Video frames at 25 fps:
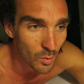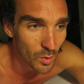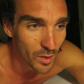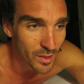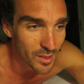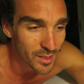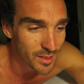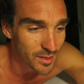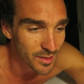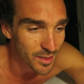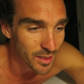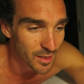
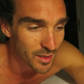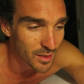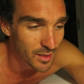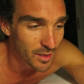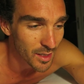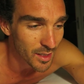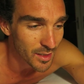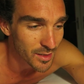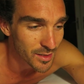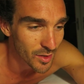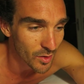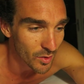Which is a
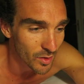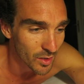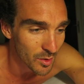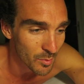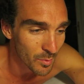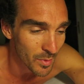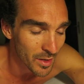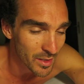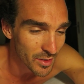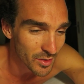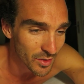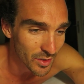
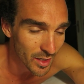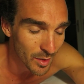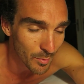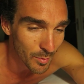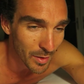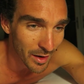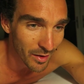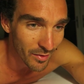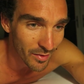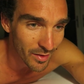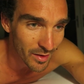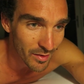documentary
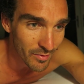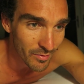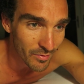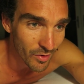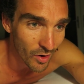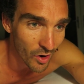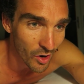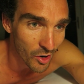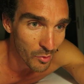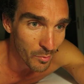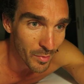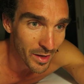about the
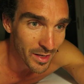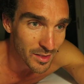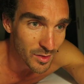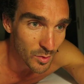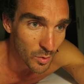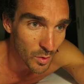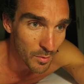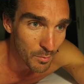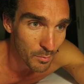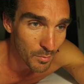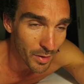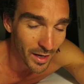
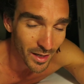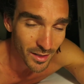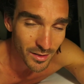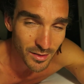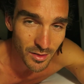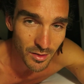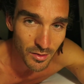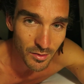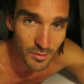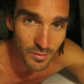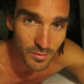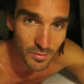environmental
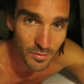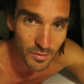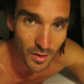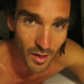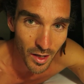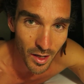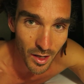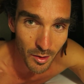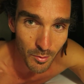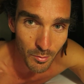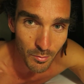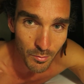impact of
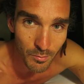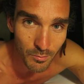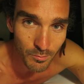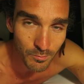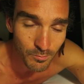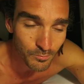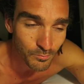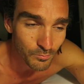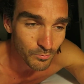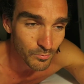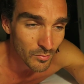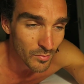
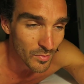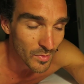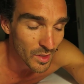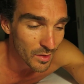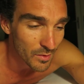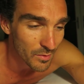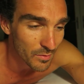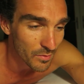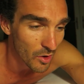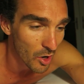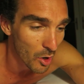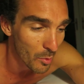
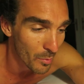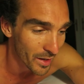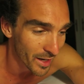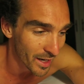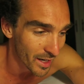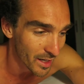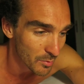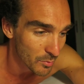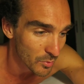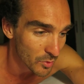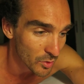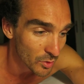farming
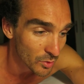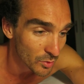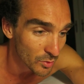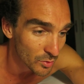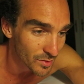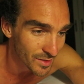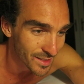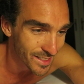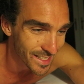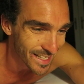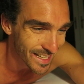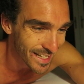
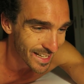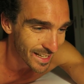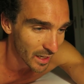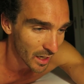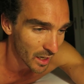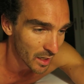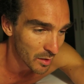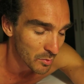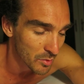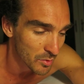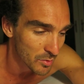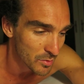animals and
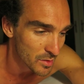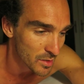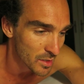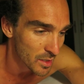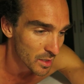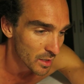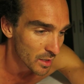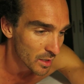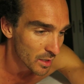eating animals.